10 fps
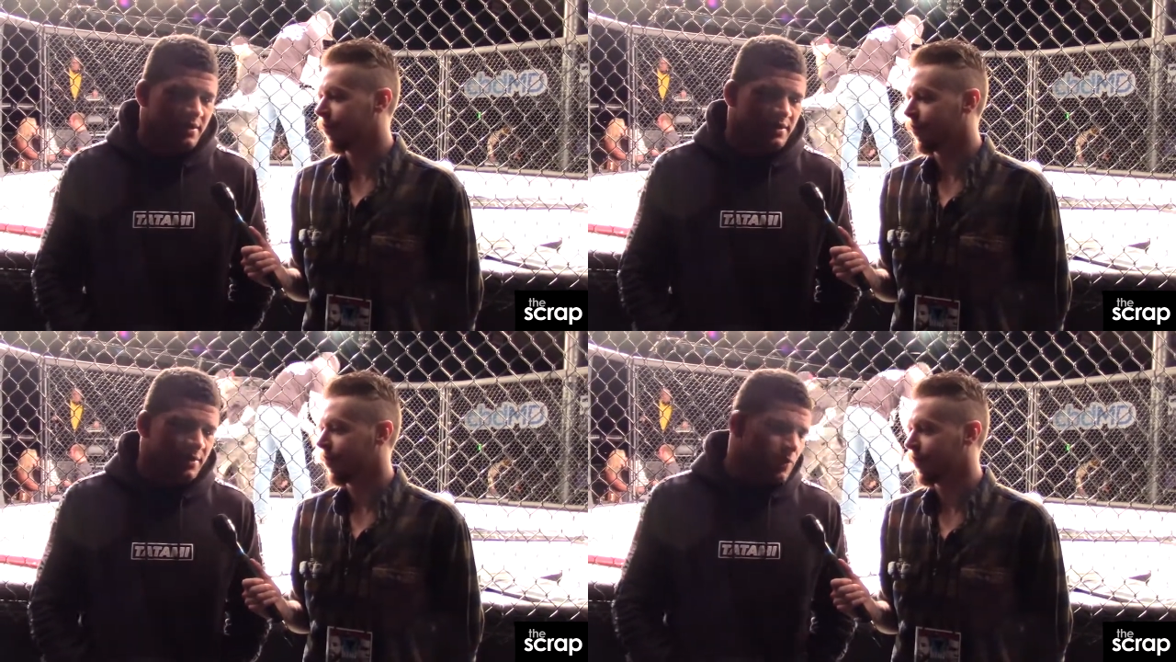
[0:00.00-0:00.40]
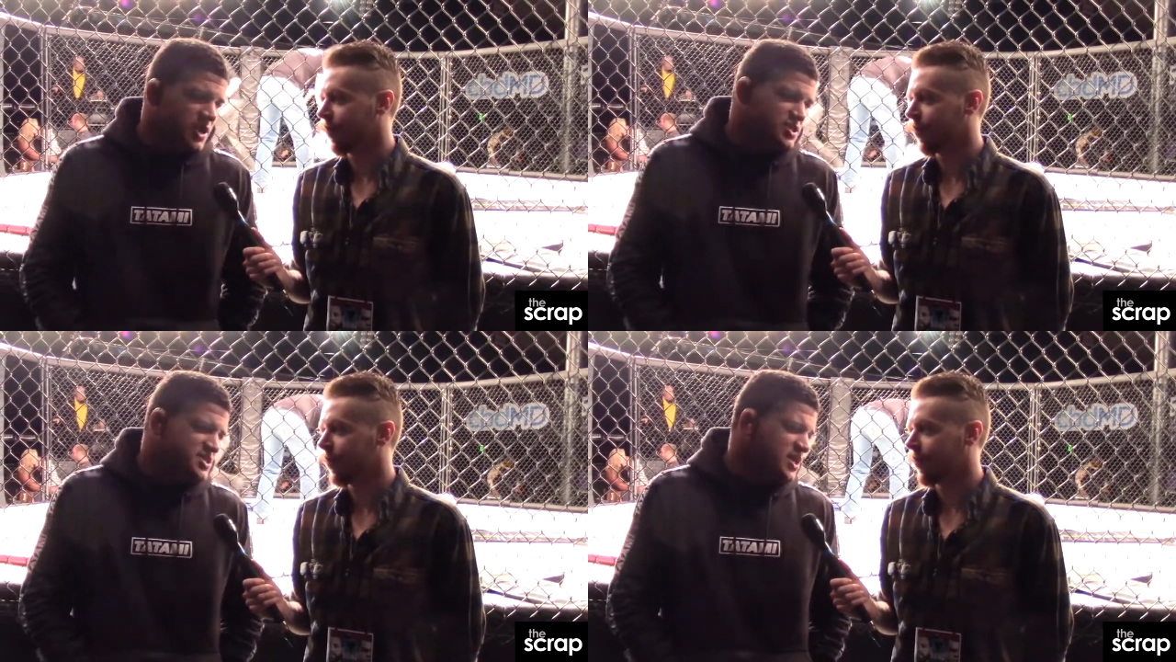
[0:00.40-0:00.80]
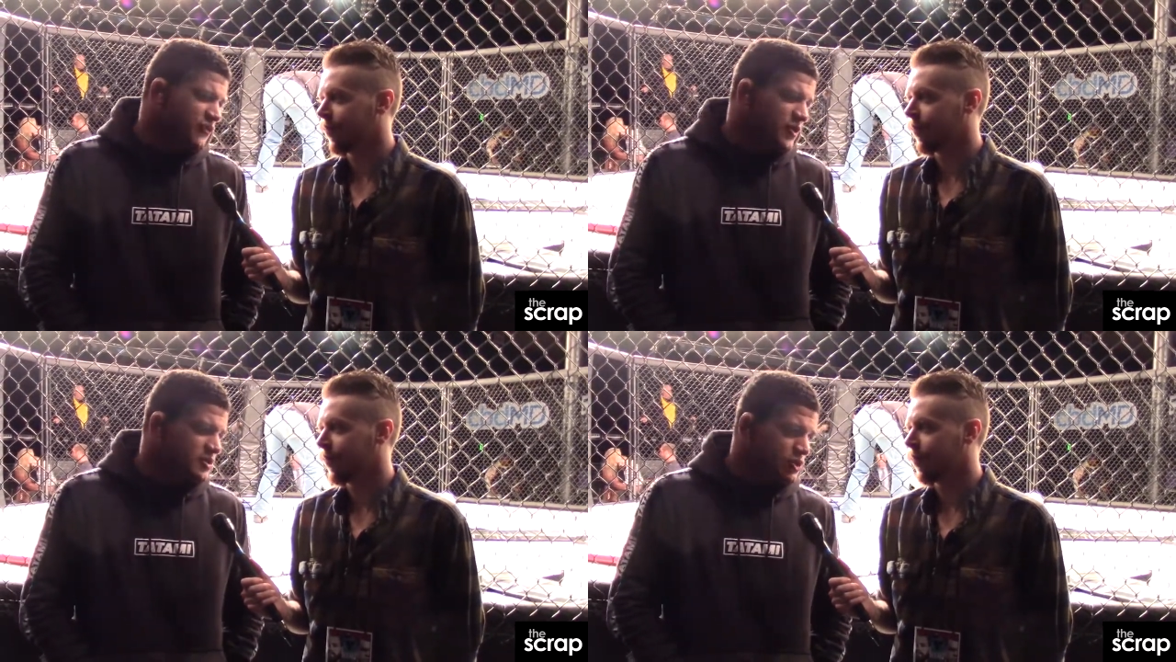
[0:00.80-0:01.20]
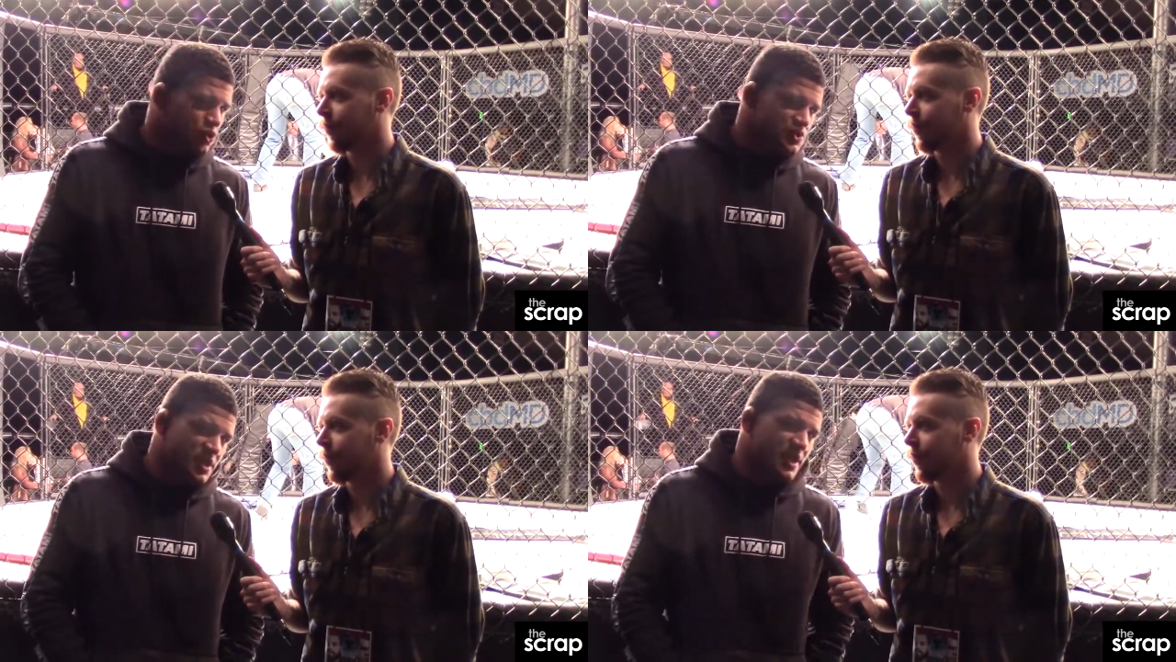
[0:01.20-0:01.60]
Speaker 1: the pressure is different to
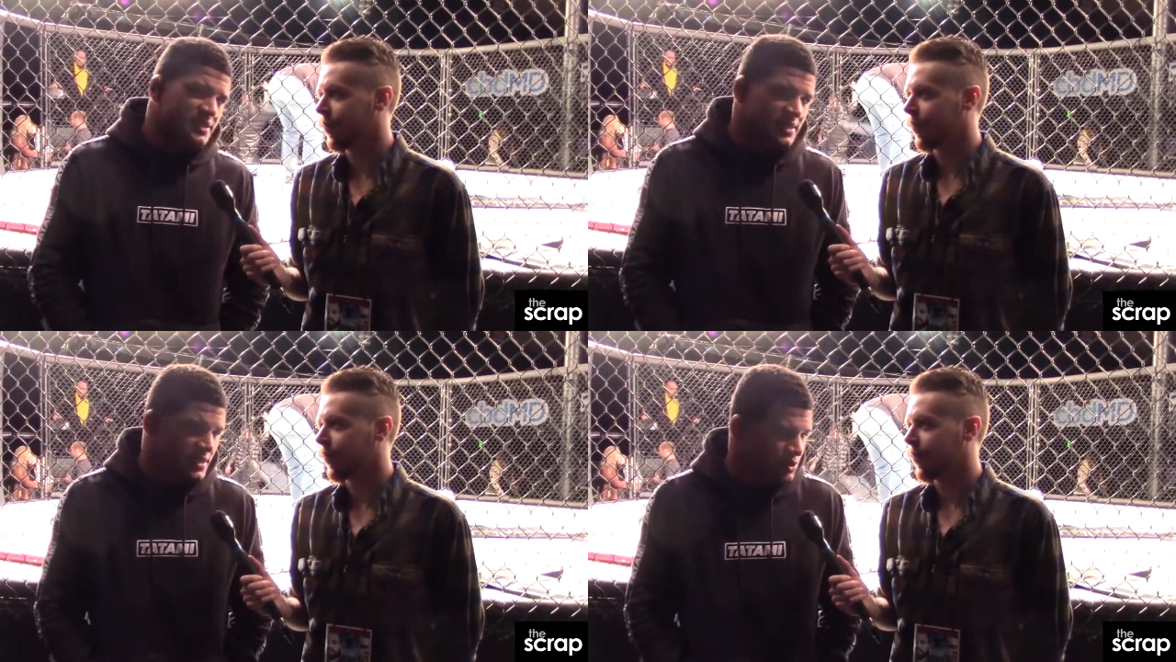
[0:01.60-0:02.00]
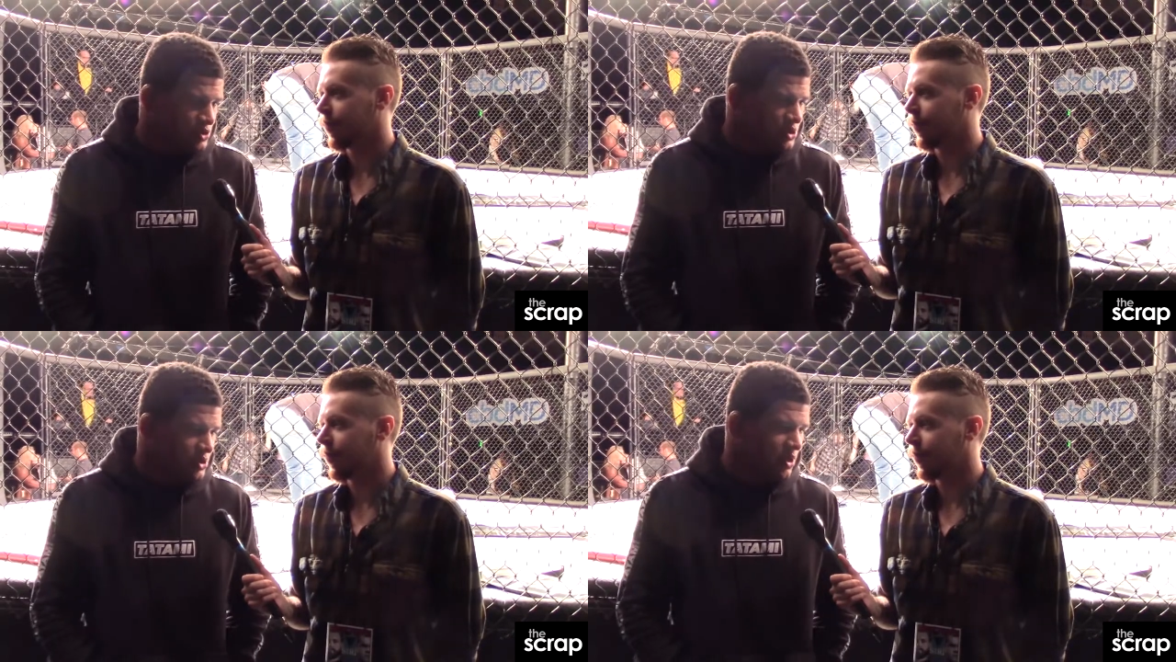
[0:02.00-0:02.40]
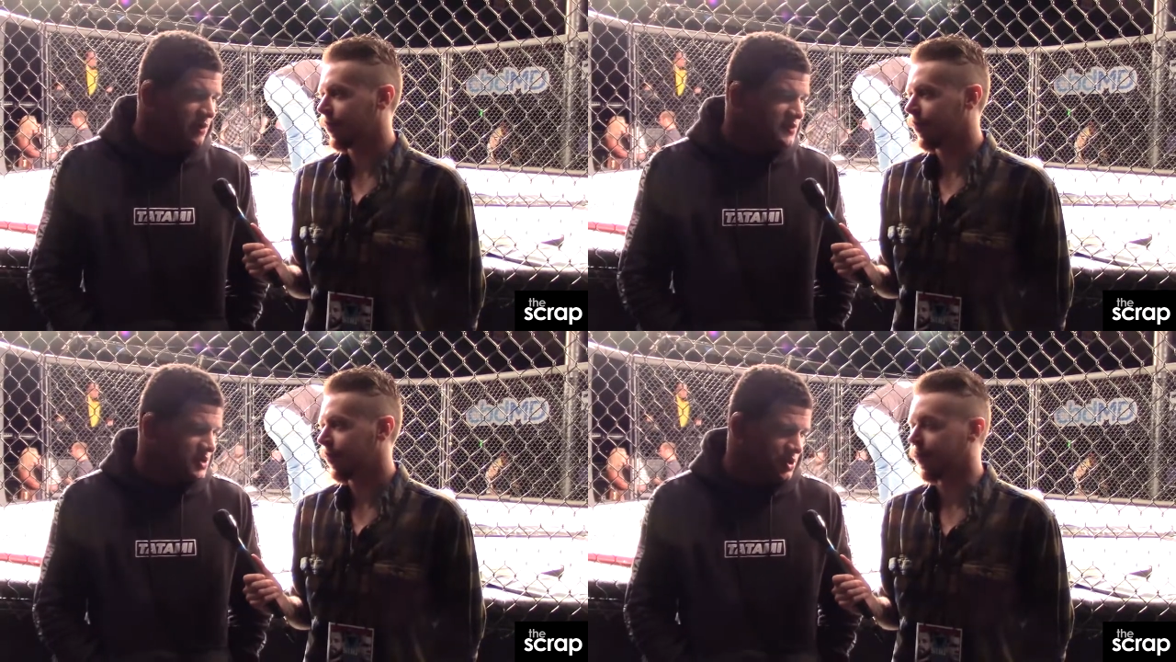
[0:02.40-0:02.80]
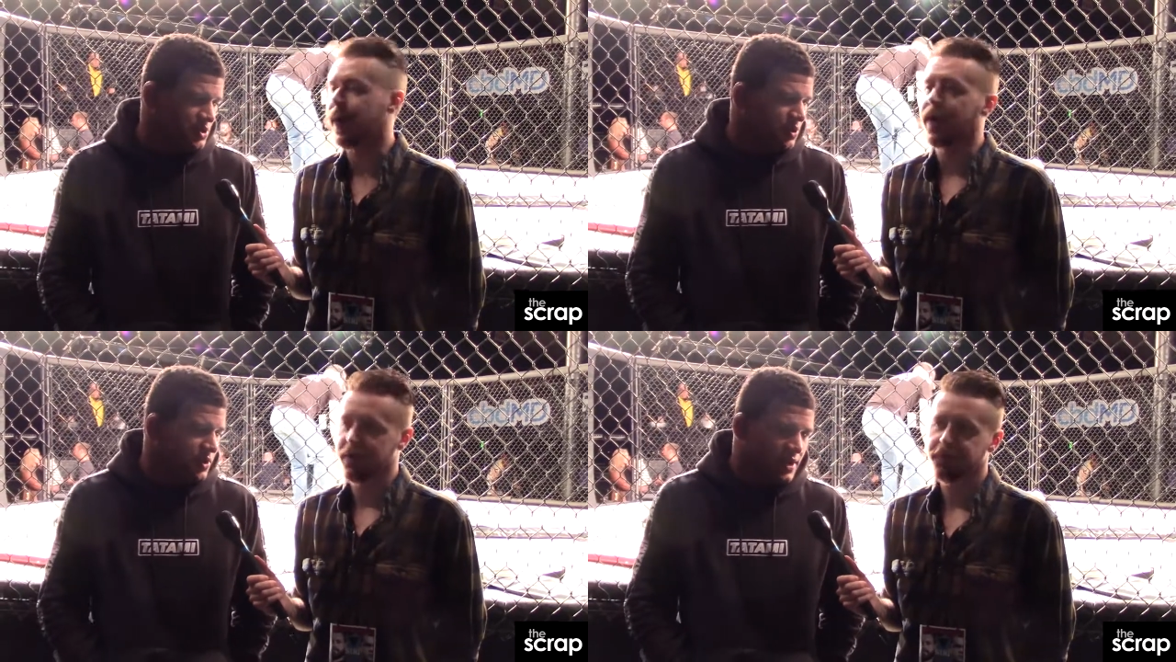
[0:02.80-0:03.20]
lose here than to lose on the UFC. You
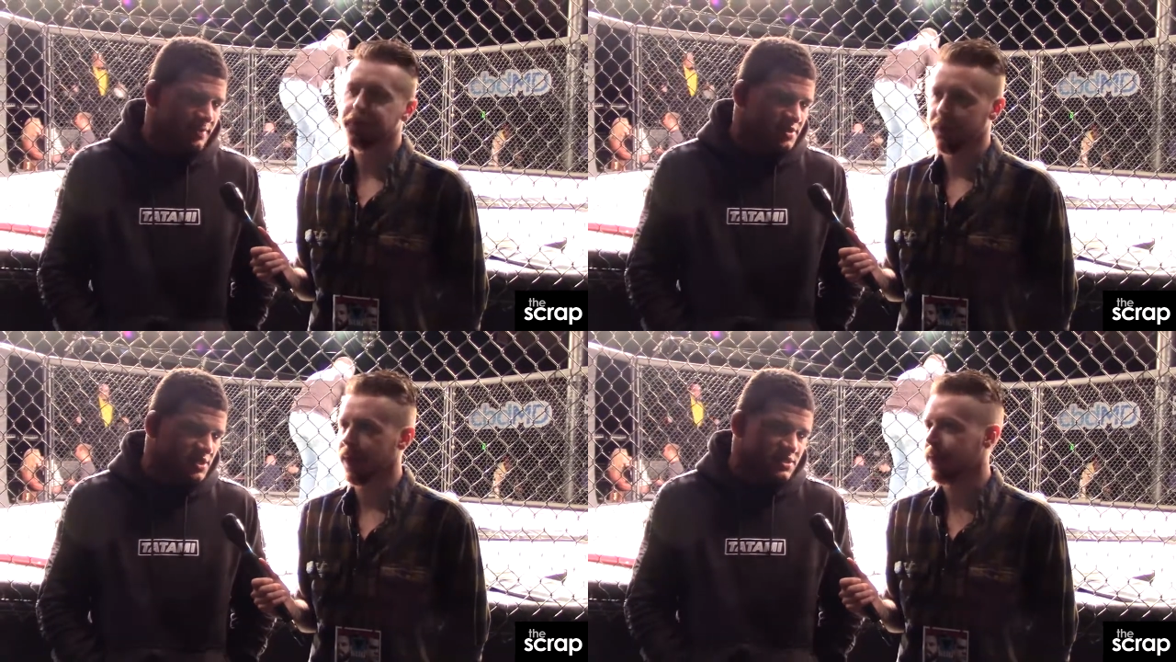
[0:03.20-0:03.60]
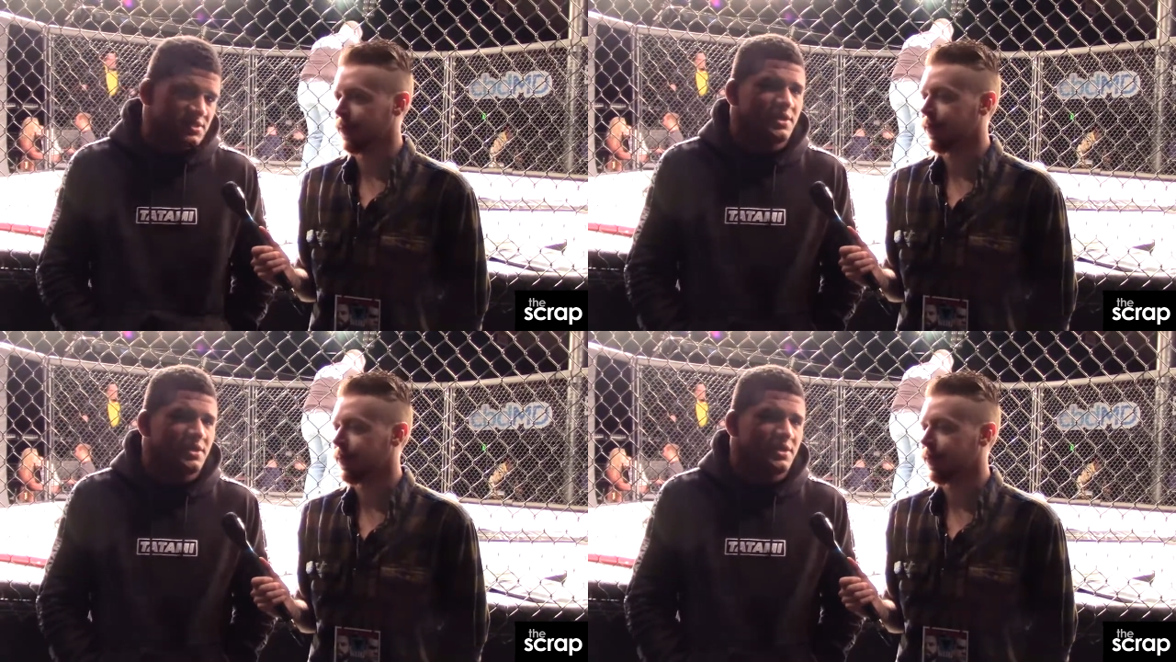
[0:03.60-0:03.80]
know, here I'm just.